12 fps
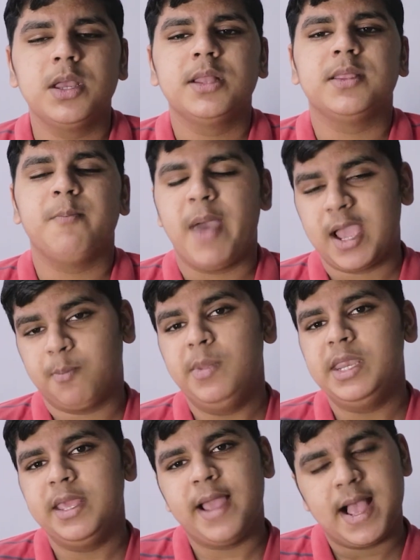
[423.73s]
the Mac
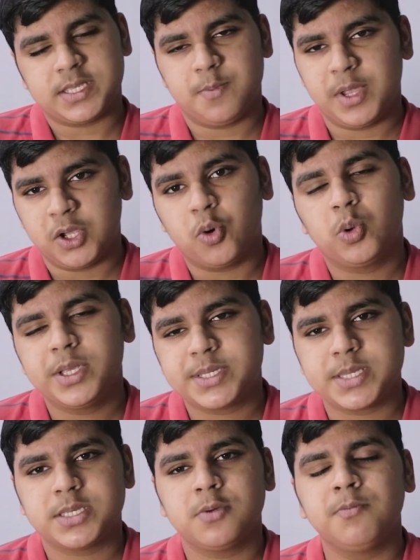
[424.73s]
Mini has a better cooling
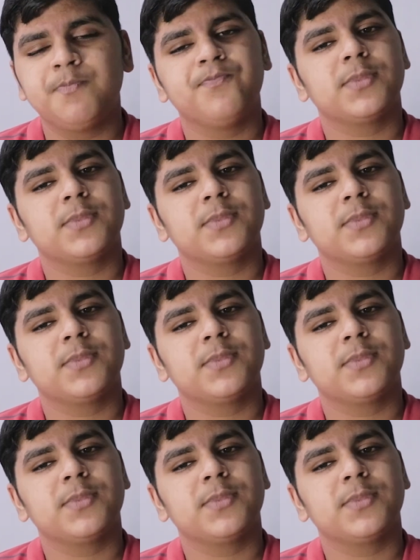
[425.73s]
system,